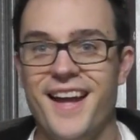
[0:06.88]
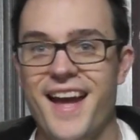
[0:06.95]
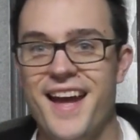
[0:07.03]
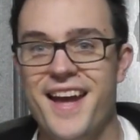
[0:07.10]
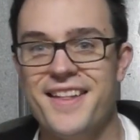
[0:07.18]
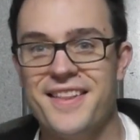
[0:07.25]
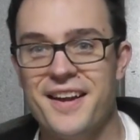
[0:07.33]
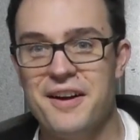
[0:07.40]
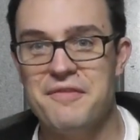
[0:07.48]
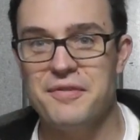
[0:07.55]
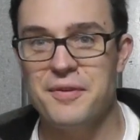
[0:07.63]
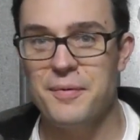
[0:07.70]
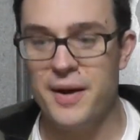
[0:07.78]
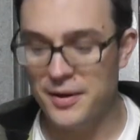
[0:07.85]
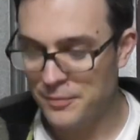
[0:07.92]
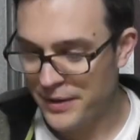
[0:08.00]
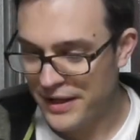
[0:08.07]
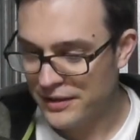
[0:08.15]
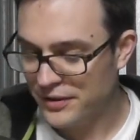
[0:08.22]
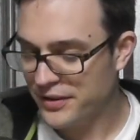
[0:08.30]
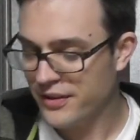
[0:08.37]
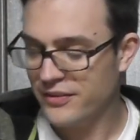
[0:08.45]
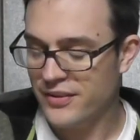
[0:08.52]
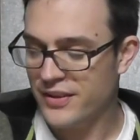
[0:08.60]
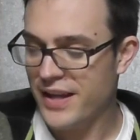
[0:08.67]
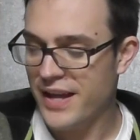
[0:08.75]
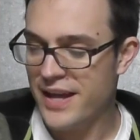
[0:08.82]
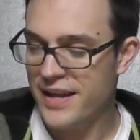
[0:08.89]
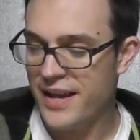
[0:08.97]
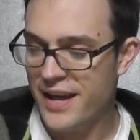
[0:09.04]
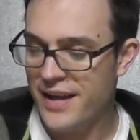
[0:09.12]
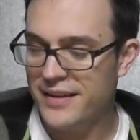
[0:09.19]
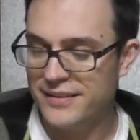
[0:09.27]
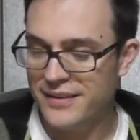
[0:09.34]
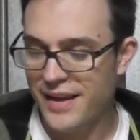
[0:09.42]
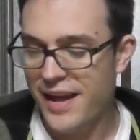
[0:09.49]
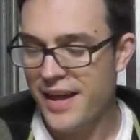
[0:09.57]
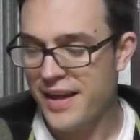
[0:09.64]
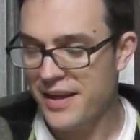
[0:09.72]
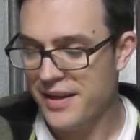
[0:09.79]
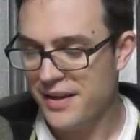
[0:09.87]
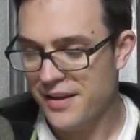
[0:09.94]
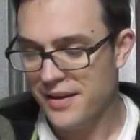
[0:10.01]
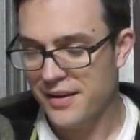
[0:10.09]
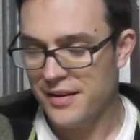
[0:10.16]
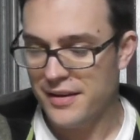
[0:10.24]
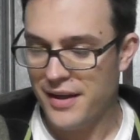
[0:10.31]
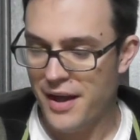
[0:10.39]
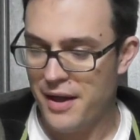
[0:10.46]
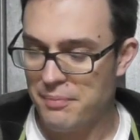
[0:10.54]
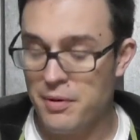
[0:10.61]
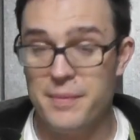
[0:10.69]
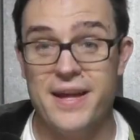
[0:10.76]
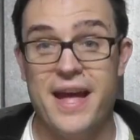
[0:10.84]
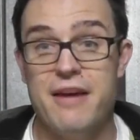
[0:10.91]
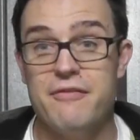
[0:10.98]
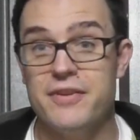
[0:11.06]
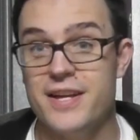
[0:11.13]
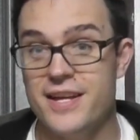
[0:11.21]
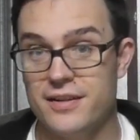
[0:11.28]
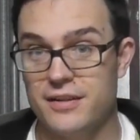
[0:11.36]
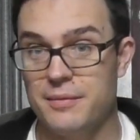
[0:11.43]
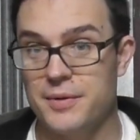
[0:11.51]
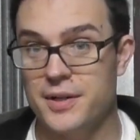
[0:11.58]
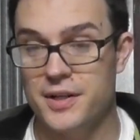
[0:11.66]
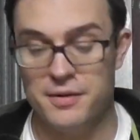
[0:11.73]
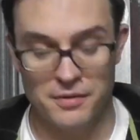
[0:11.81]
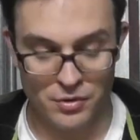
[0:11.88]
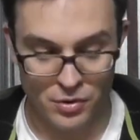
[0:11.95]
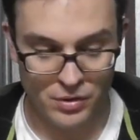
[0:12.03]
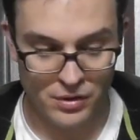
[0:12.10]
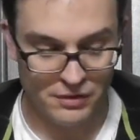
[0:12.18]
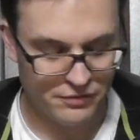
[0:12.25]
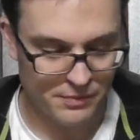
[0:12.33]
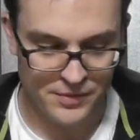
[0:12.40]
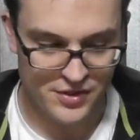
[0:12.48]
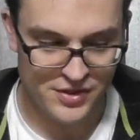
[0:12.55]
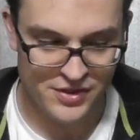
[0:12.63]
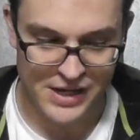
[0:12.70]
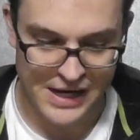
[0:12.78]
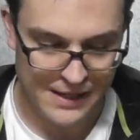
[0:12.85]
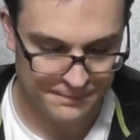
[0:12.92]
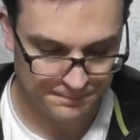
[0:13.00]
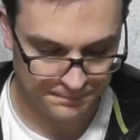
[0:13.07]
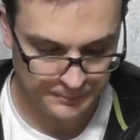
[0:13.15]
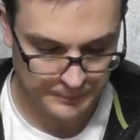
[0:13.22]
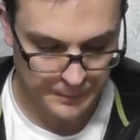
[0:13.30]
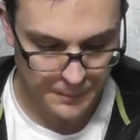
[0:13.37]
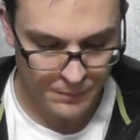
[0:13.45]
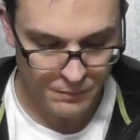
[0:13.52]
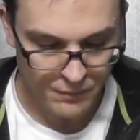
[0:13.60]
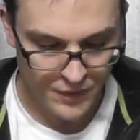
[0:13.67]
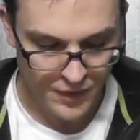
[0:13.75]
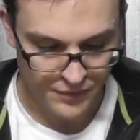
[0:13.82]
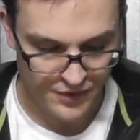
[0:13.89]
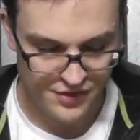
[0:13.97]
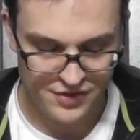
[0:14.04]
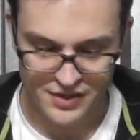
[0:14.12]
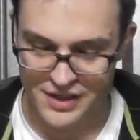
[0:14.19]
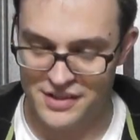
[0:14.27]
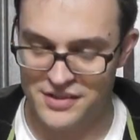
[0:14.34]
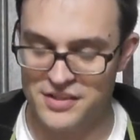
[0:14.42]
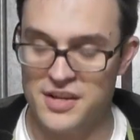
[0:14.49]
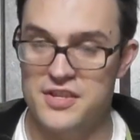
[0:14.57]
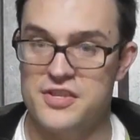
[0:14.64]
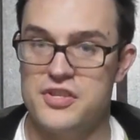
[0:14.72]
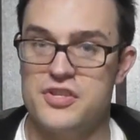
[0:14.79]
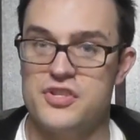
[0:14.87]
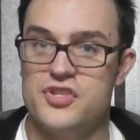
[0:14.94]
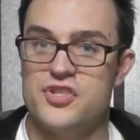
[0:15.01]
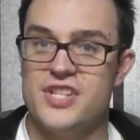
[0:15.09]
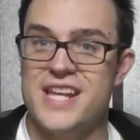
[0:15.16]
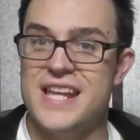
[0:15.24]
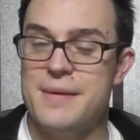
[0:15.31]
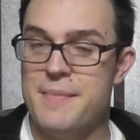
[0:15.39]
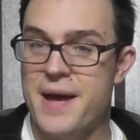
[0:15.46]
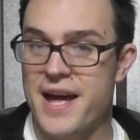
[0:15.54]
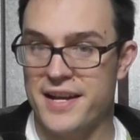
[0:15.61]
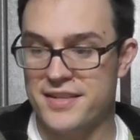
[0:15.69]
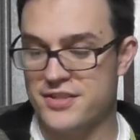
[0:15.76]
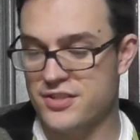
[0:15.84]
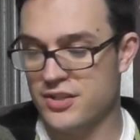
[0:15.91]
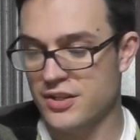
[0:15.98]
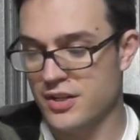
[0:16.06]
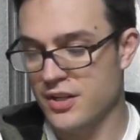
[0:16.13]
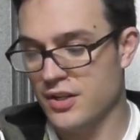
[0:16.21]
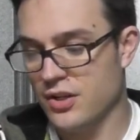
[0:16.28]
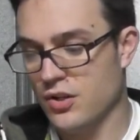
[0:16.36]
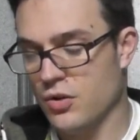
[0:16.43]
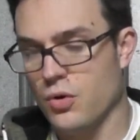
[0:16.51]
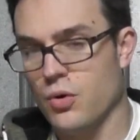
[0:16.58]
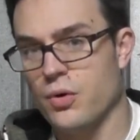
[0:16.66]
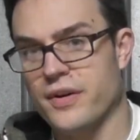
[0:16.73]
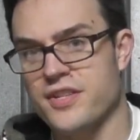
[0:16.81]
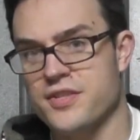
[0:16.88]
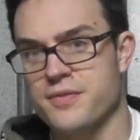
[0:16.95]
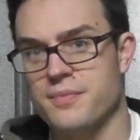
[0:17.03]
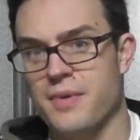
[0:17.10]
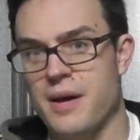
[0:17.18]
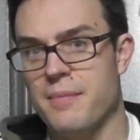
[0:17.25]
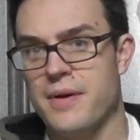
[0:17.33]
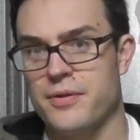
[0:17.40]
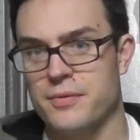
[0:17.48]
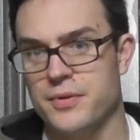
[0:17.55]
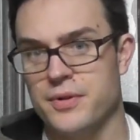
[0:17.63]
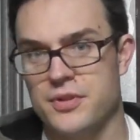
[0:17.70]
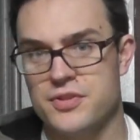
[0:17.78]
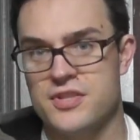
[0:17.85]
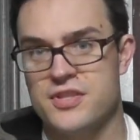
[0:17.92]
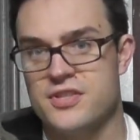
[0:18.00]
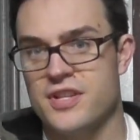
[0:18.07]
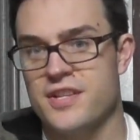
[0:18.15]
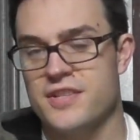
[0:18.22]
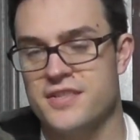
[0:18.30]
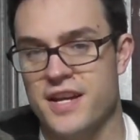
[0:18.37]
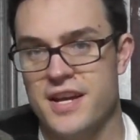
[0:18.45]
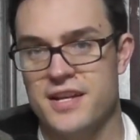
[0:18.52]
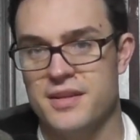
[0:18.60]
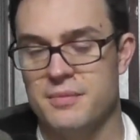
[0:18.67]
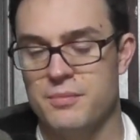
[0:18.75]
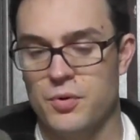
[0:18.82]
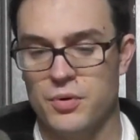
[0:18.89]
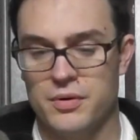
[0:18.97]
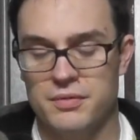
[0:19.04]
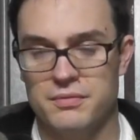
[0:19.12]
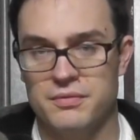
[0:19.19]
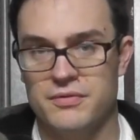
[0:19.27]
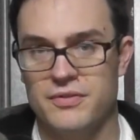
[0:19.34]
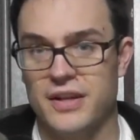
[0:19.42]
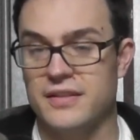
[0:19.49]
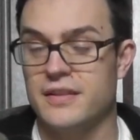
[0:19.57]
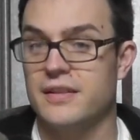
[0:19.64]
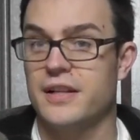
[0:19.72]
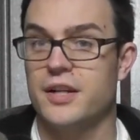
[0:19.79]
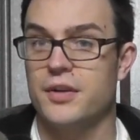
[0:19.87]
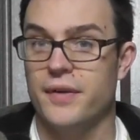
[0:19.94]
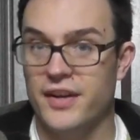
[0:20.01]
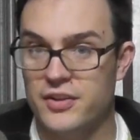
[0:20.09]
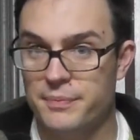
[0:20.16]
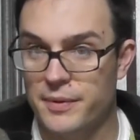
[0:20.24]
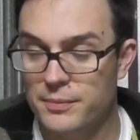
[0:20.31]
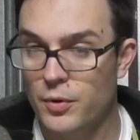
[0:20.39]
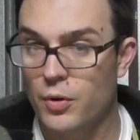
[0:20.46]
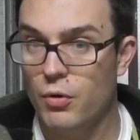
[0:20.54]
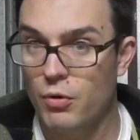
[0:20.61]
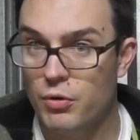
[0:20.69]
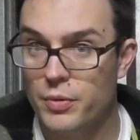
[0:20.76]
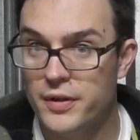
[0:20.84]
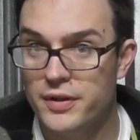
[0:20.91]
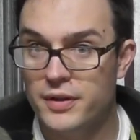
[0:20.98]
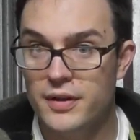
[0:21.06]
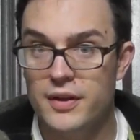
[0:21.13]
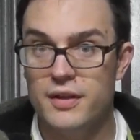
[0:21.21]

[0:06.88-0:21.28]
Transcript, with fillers: Hey there everyone, we are looking today at probably a heavy hitter, I'm going to call it from the start. This is Z Max, or as my mother would insist I say, in the more technically correct but more awkward,